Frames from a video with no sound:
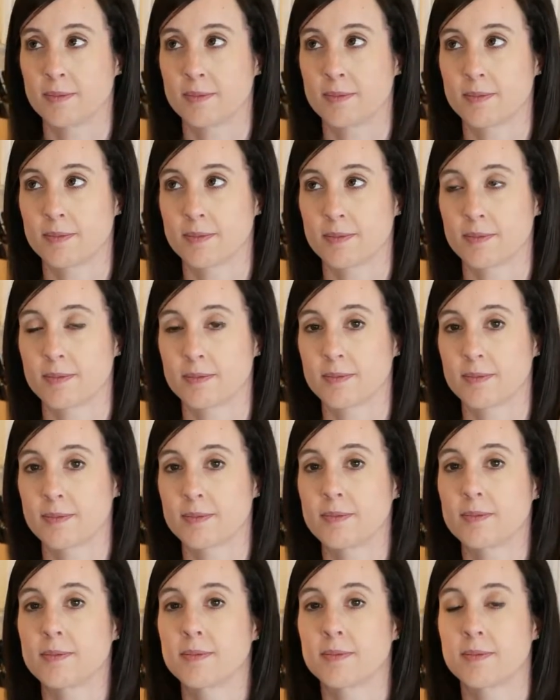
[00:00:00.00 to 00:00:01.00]

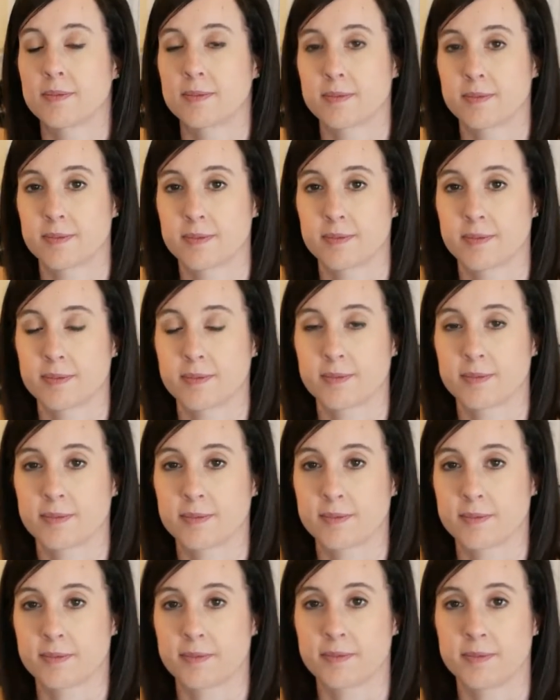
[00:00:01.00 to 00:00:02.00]

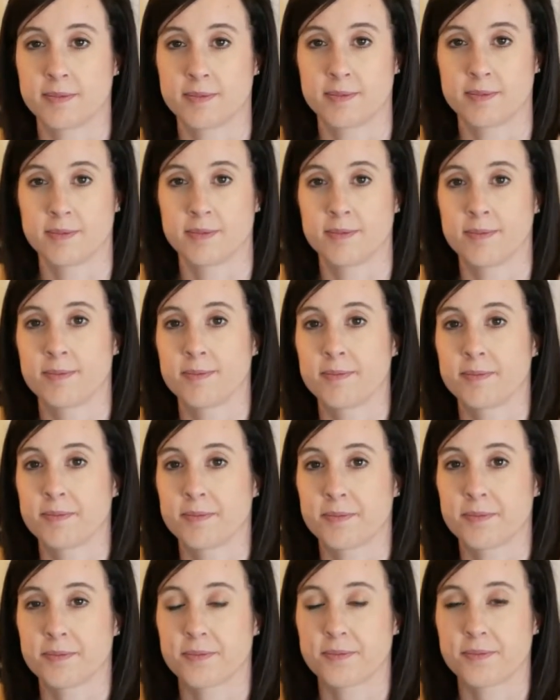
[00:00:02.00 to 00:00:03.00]

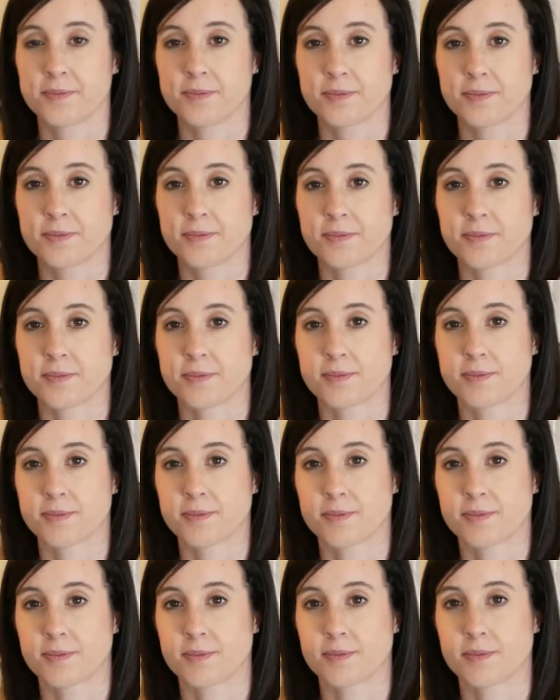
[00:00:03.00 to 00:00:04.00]

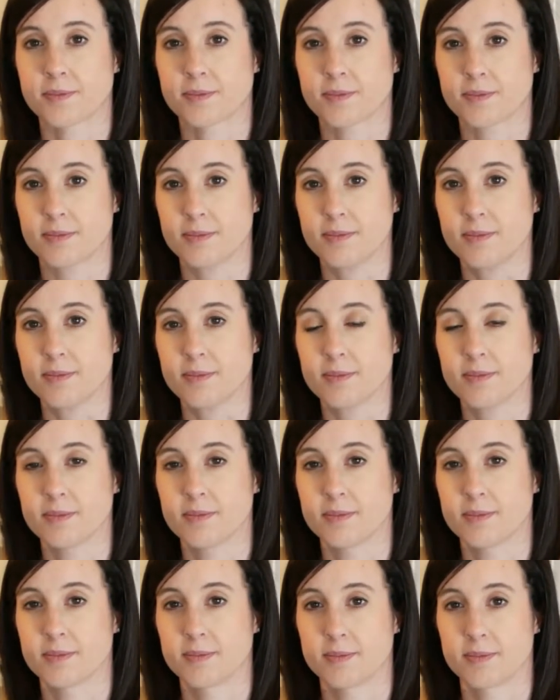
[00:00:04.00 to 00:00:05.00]

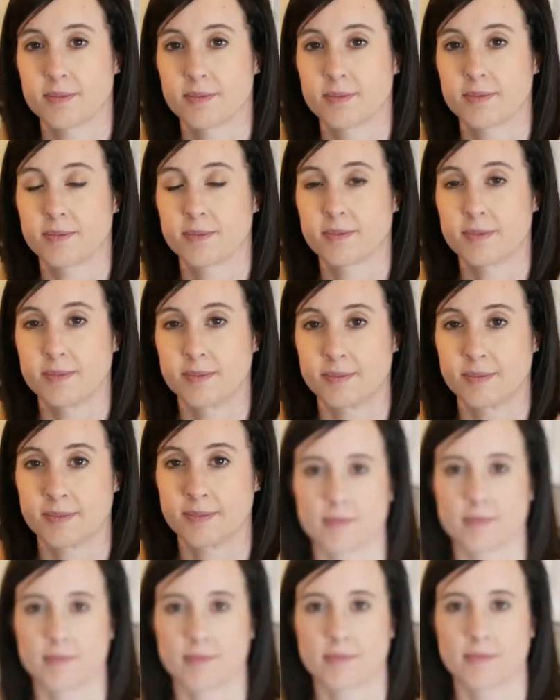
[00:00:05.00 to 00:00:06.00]

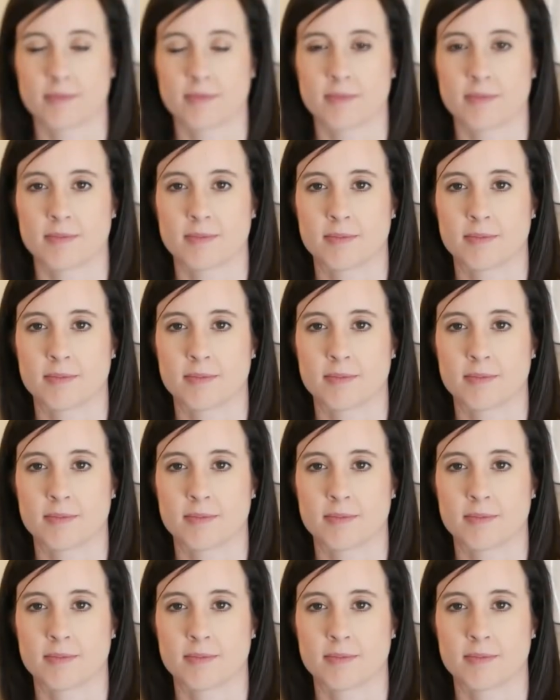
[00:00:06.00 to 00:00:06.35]
No words are spoken by the person on screen.